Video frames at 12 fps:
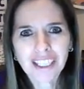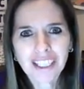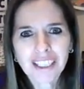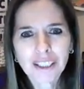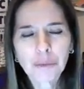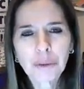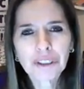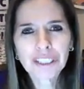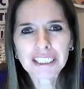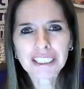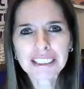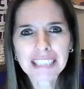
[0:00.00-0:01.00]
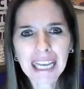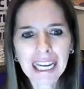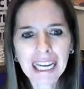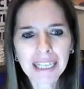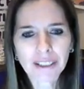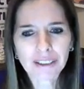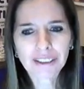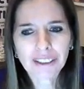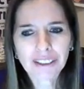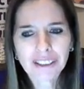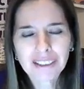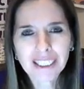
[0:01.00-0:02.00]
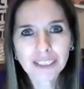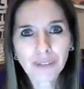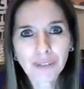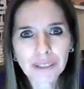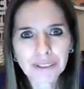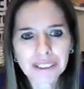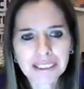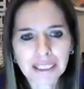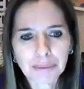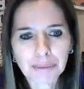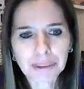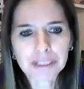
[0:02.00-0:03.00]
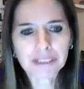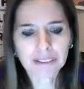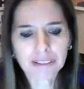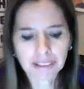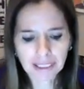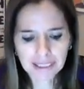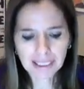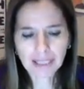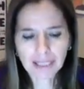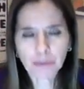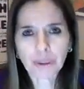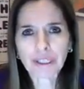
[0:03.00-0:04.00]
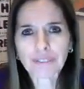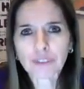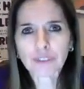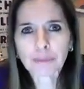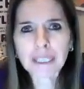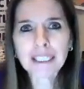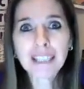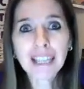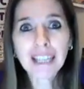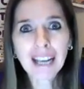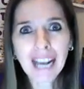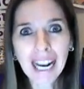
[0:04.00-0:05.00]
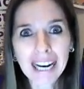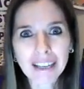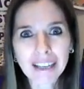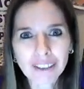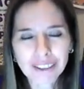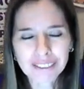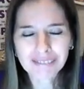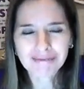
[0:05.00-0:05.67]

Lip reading: The word is hair. Let's follow the steps. Say the word after me, hair.